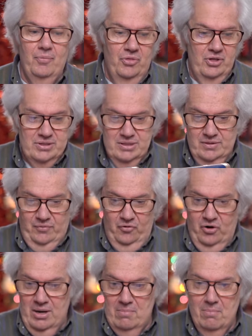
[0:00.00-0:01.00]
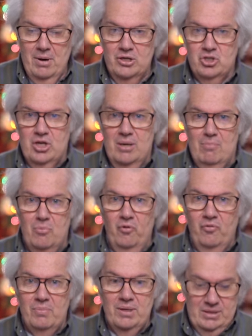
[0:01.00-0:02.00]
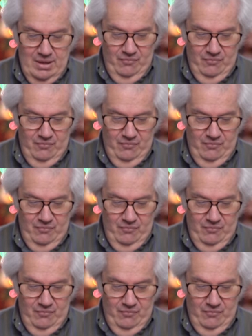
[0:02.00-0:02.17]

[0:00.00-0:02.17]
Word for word: this is very much in movement